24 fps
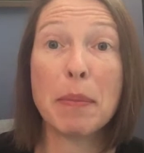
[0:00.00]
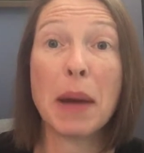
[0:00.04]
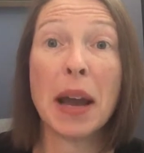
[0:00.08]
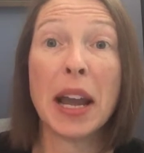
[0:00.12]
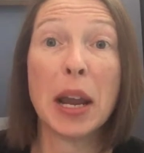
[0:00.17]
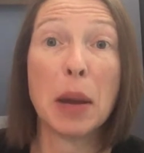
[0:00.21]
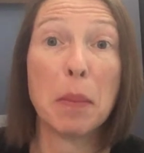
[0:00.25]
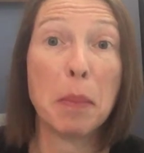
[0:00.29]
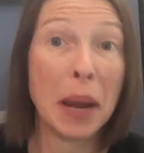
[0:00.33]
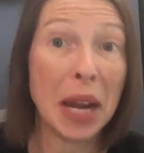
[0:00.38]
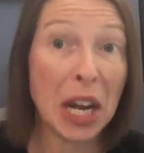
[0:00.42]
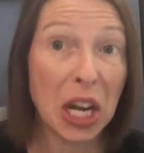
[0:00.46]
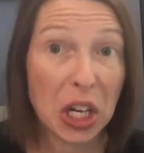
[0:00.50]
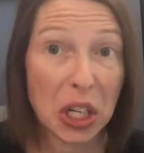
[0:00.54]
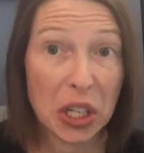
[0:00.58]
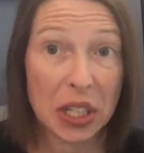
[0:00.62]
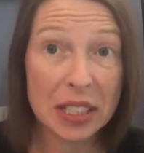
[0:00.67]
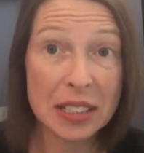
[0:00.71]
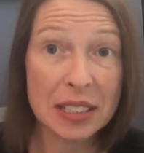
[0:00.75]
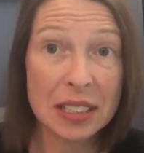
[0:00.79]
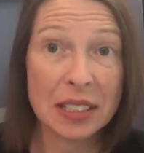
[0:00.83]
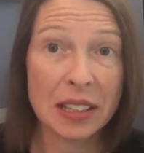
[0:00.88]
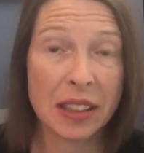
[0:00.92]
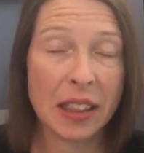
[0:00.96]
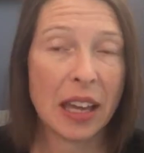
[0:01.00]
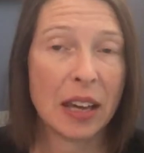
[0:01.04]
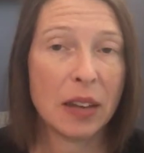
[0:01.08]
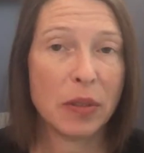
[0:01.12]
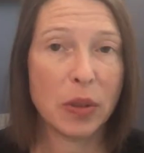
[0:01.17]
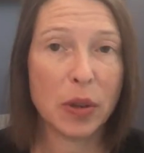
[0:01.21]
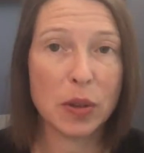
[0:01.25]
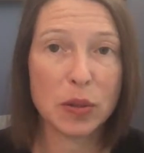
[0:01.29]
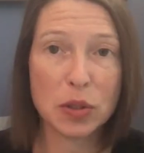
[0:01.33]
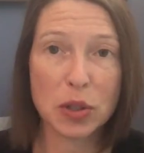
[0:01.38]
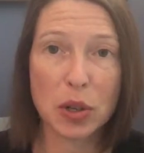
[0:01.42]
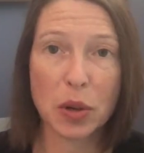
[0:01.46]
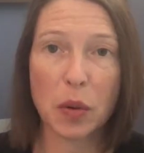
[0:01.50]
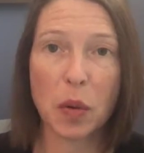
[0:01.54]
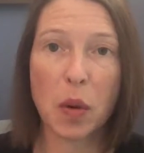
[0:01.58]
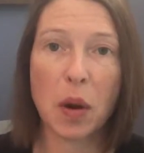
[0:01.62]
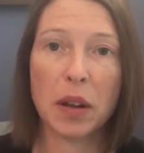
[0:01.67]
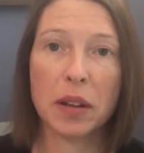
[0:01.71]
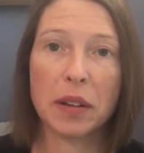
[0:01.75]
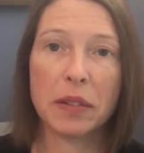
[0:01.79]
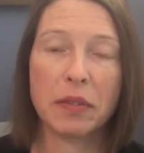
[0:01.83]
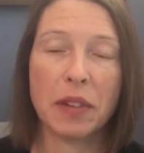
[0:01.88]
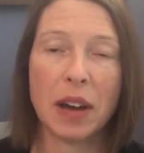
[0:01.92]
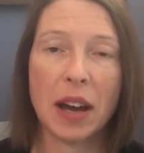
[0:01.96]
by a parent. Those don't
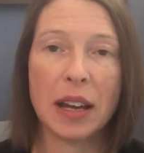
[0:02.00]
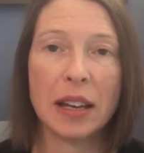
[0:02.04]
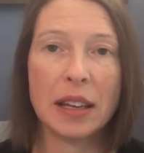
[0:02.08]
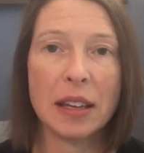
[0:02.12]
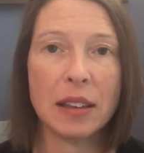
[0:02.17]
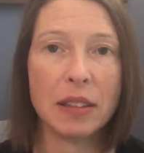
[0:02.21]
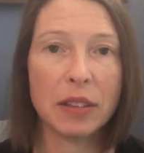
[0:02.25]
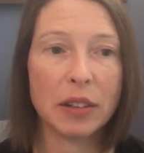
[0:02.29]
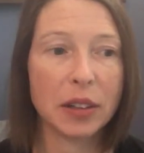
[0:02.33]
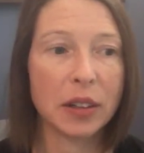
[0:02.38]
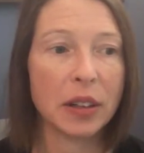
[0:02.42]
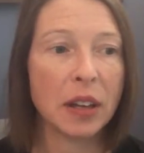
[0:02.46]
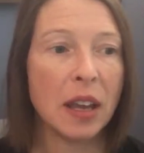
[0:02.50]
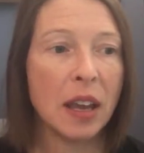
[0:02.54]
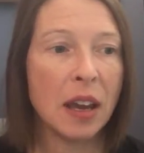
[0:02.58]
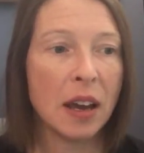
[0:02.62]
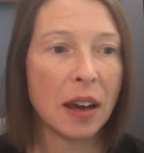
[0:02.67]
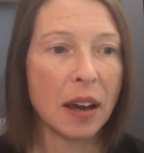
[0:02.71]
qualify either.